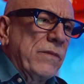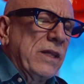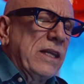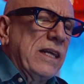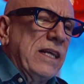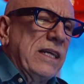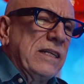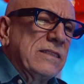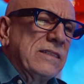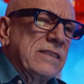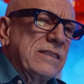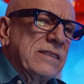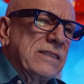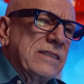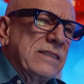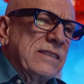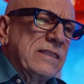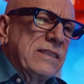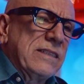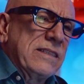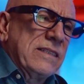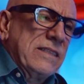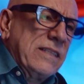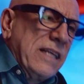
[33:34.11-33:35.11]
and
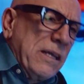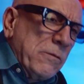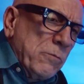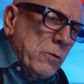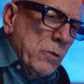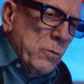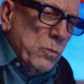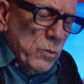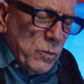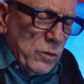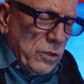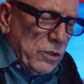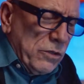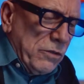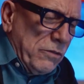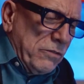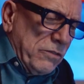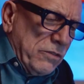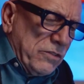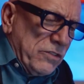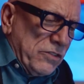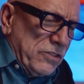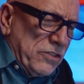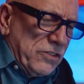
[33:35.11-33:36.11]
they were
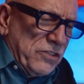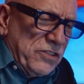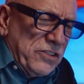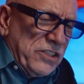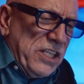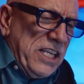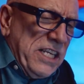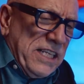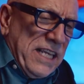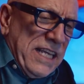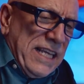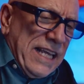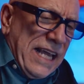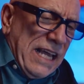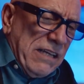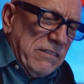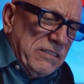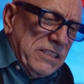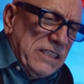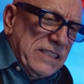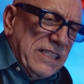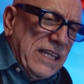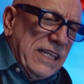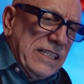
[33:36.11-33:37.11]
seeking
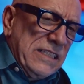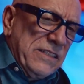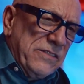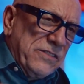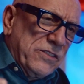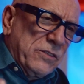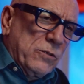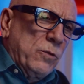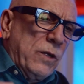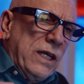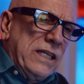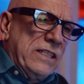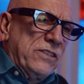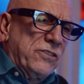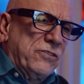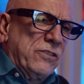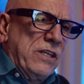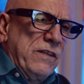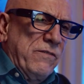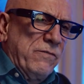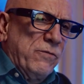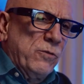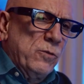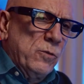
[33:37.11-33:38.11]
out a kind of quite
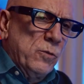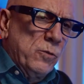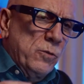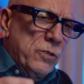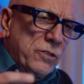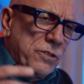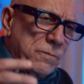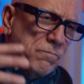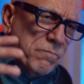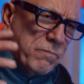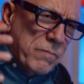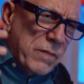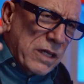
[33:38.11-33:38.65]
straightforward,